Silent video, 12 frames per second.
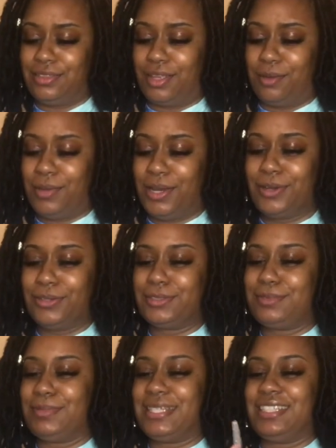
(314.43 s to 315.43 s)
thumb holes
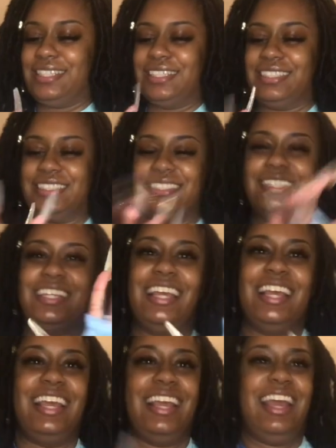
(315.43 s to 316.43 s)
because
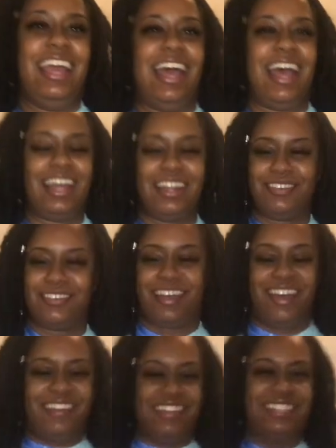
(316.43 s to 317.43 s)
I don't
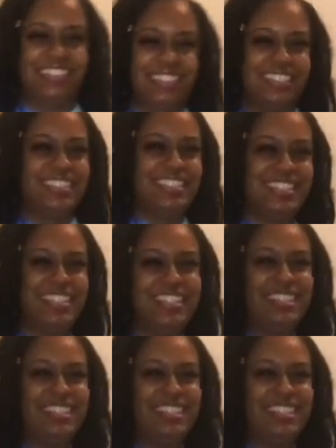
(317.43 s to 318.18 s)
know. It just